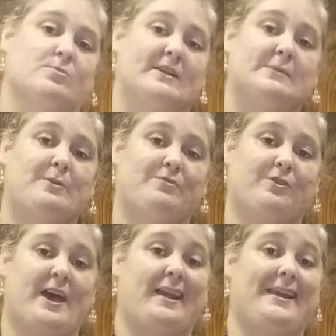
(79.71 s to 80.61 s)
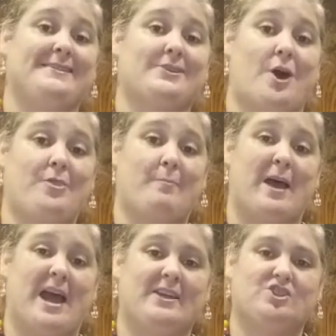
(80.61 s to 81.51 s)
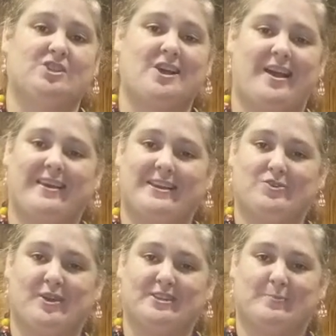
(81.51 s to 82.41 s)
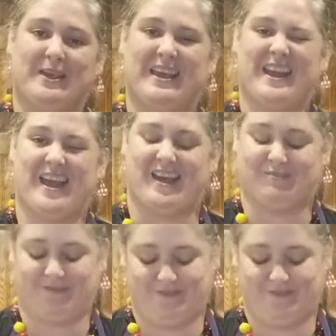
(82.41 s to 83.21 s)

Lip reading: Recipe for that is on the back. Just cut each recipe in half.